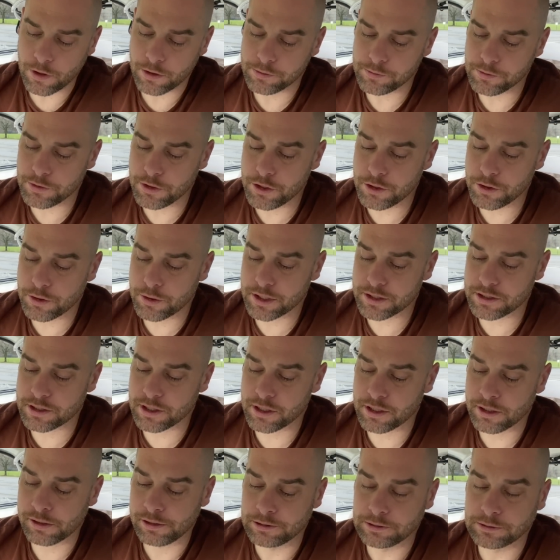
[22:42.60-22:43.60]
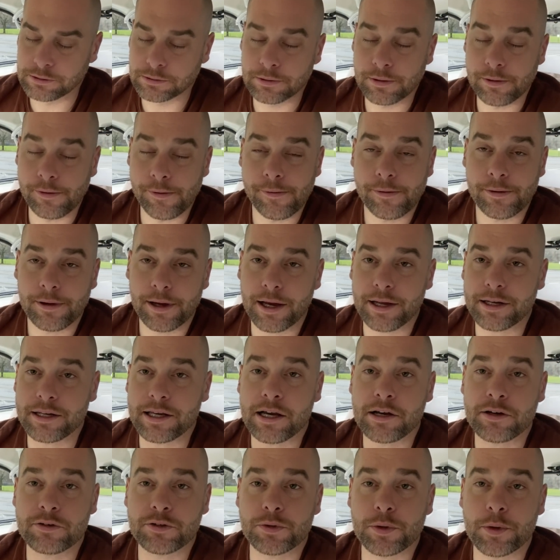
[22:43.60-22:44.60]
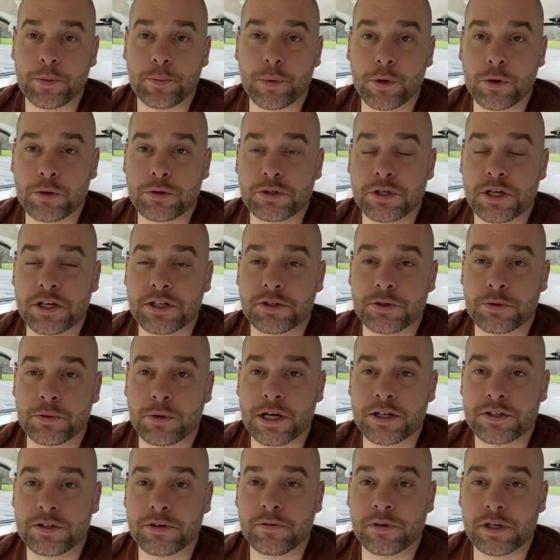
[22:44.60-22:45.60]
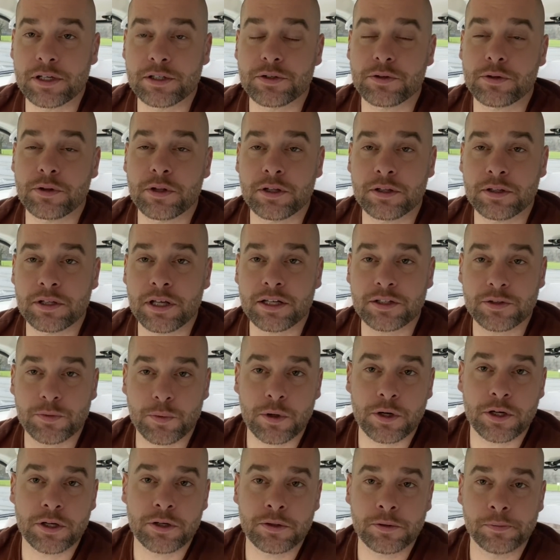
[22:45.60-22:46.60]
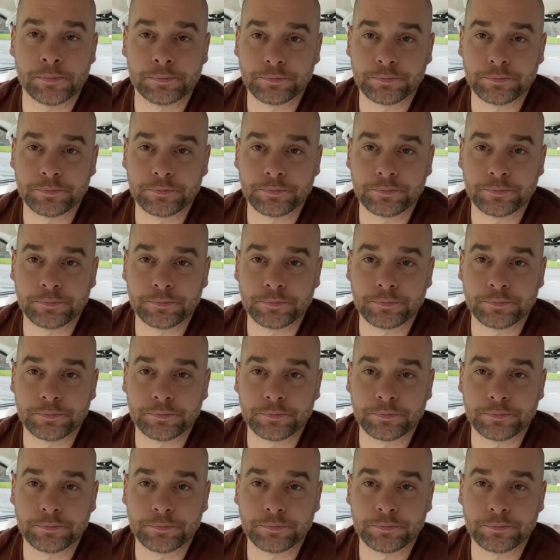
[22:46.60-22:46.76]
You know, at the house we process the rest of it, so then that's where you're